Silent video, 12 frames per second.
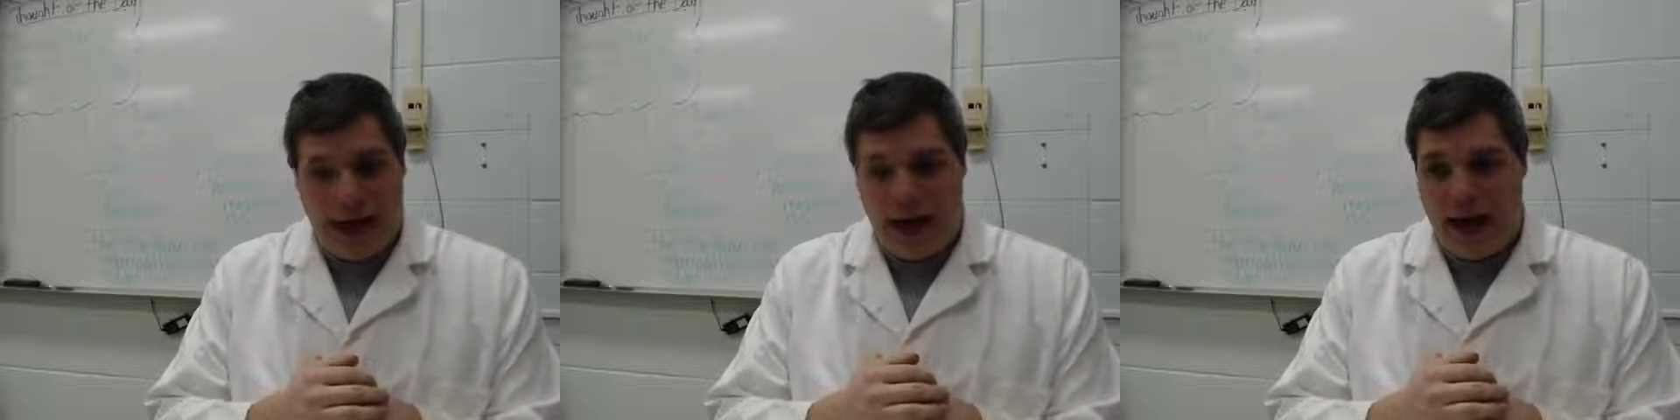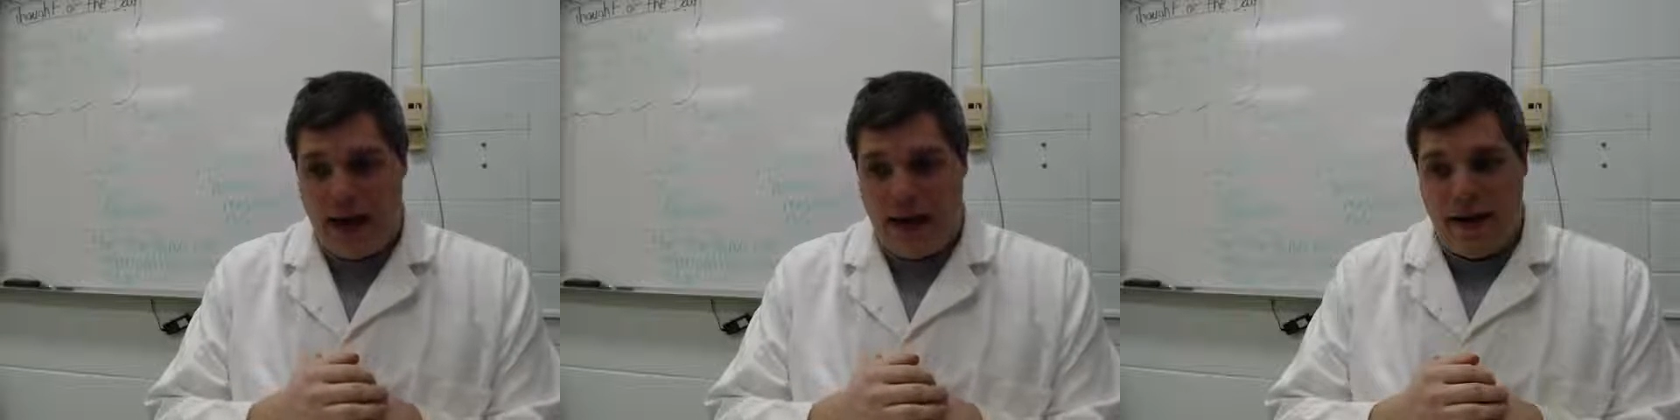
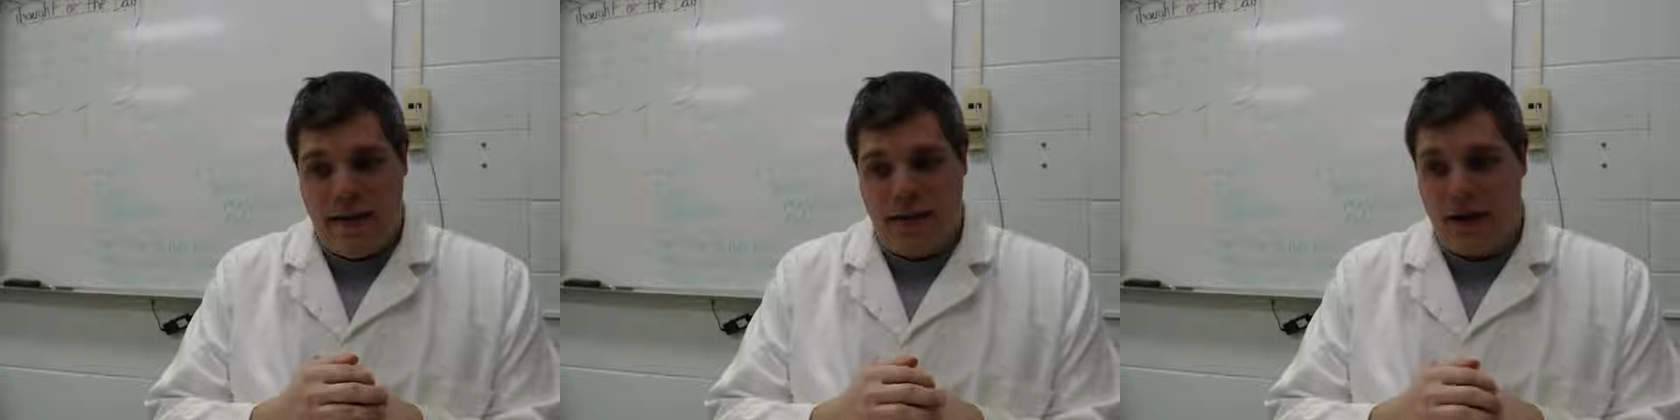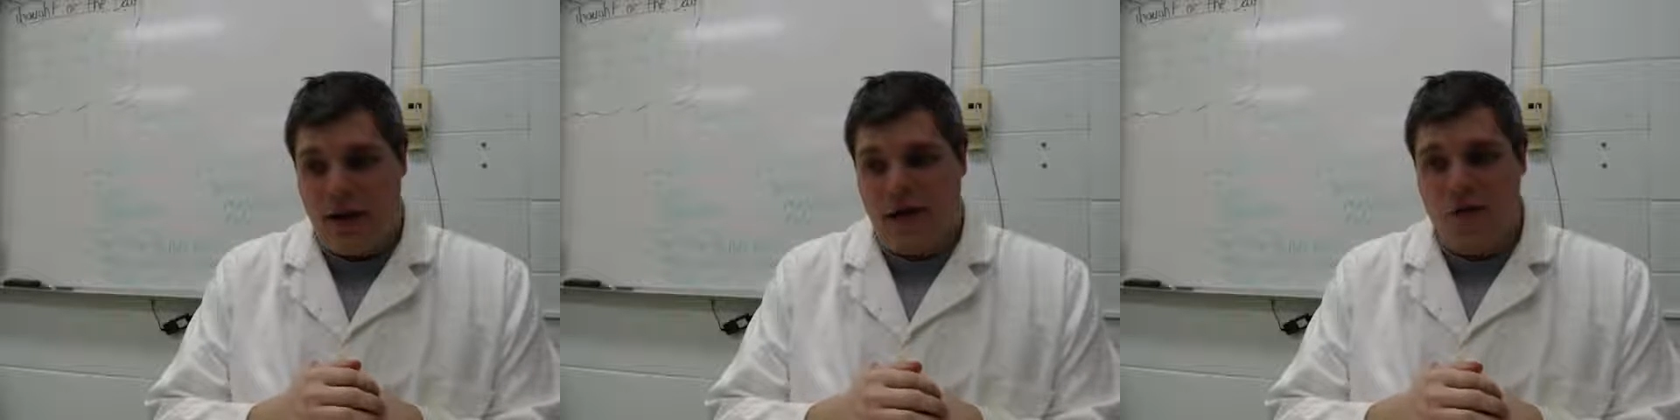
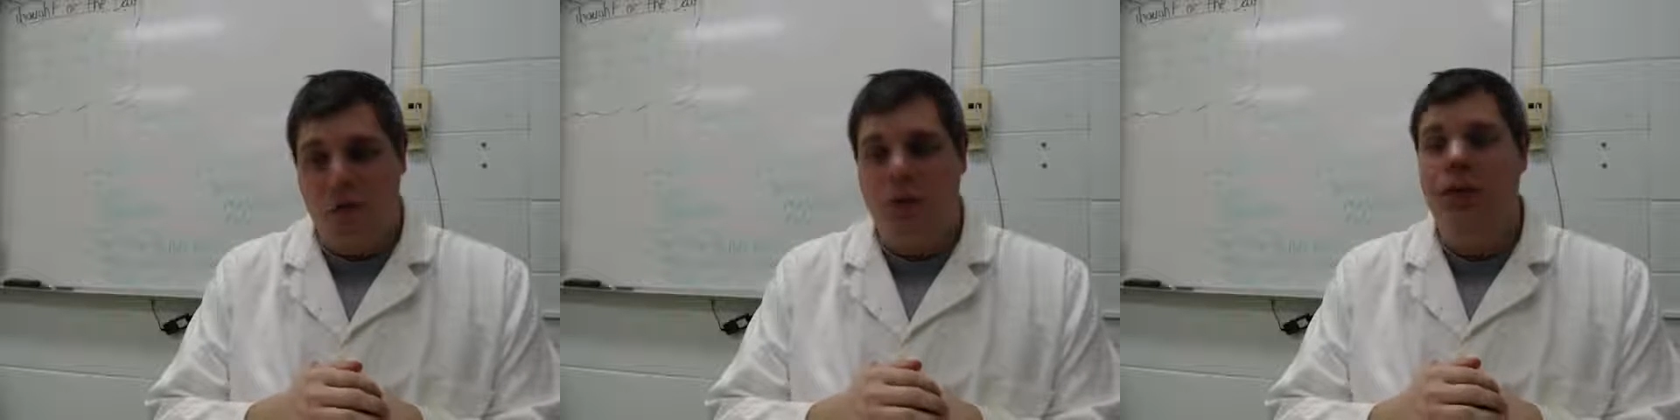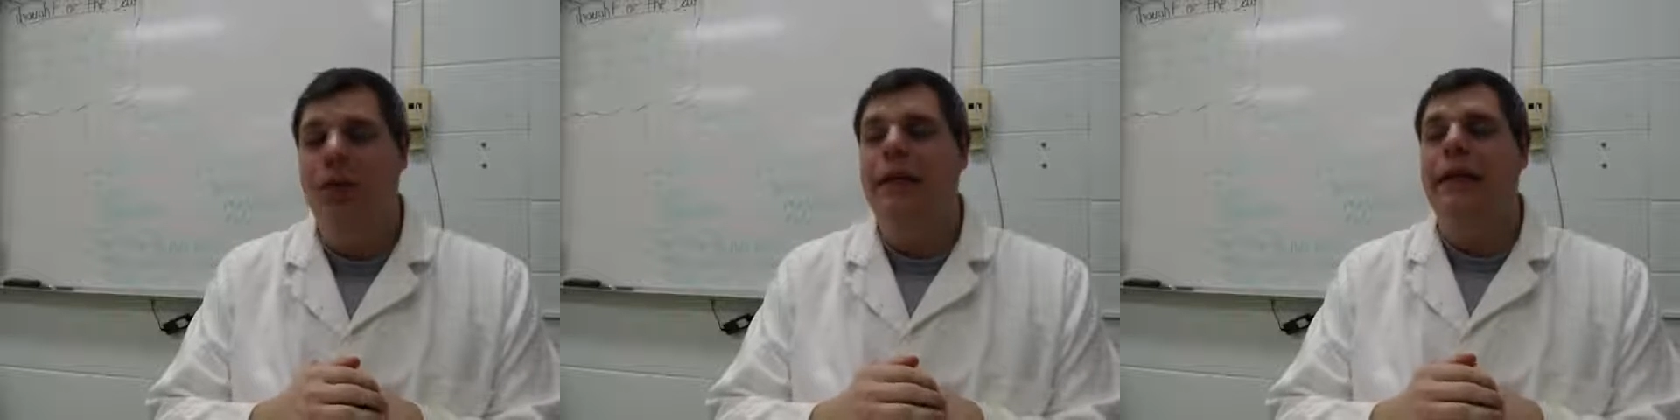are
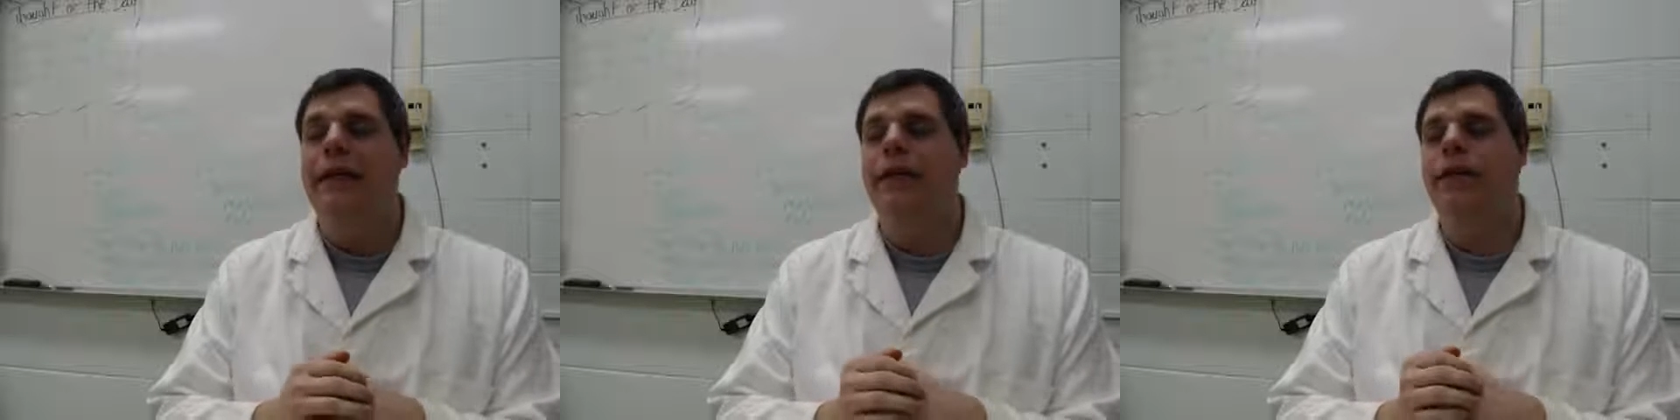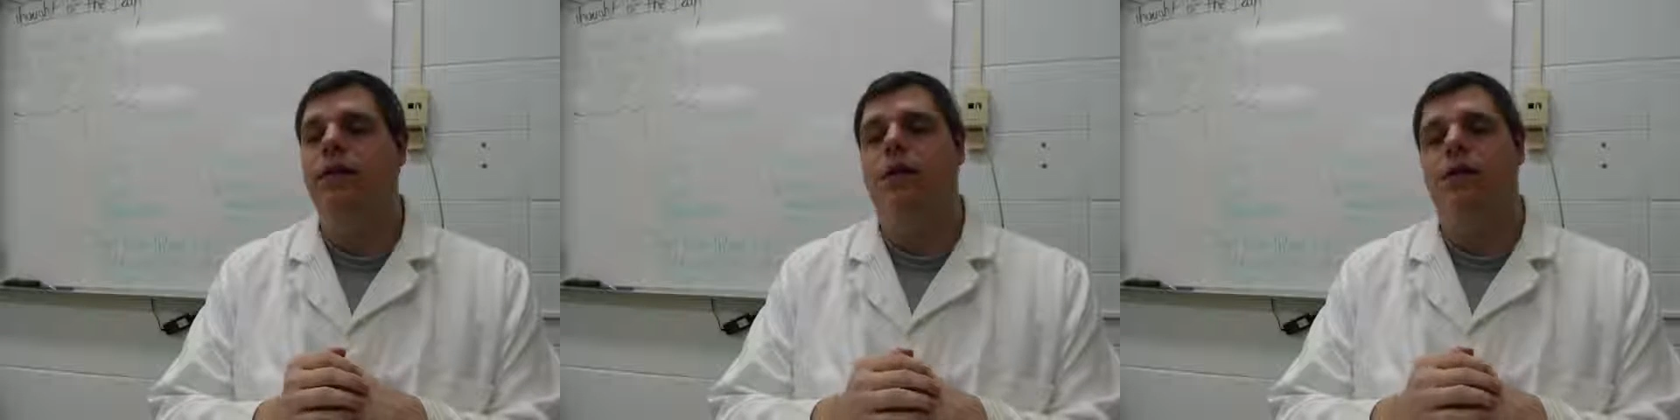
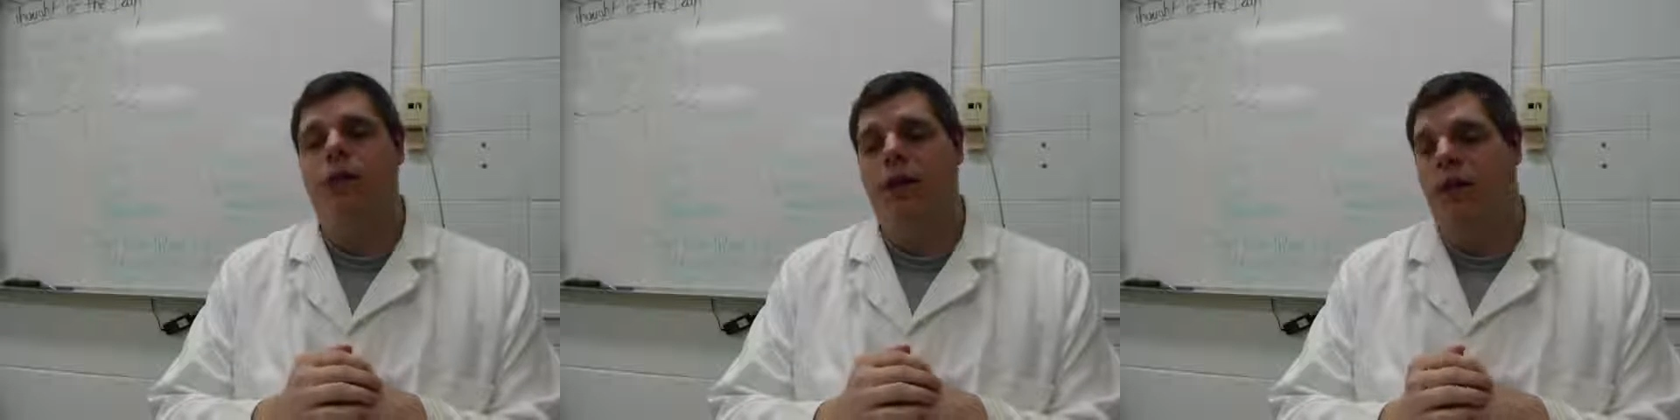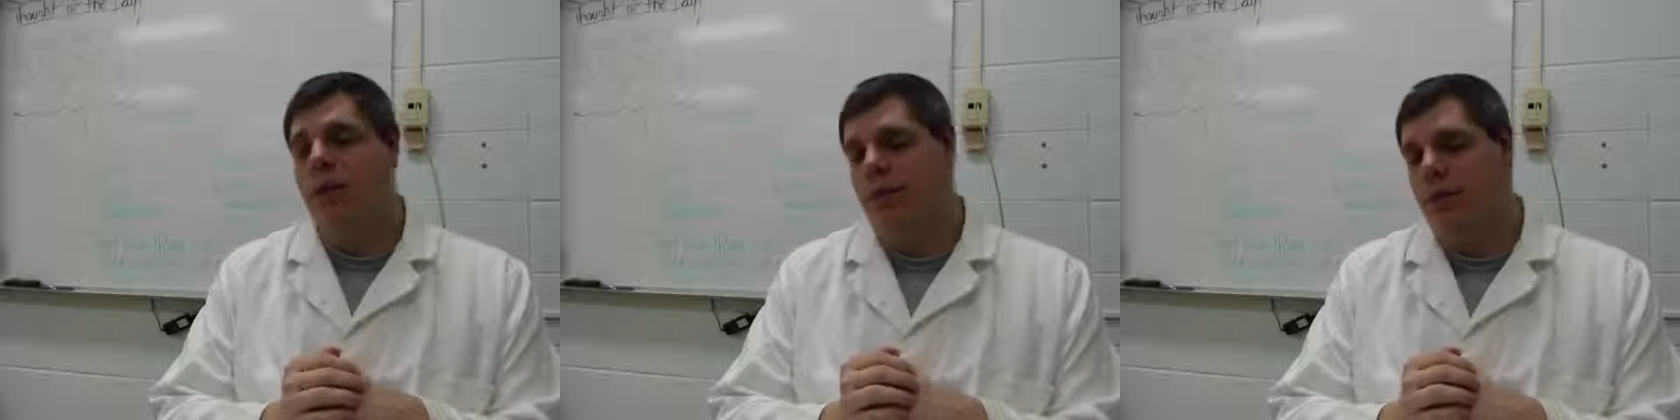completely overloading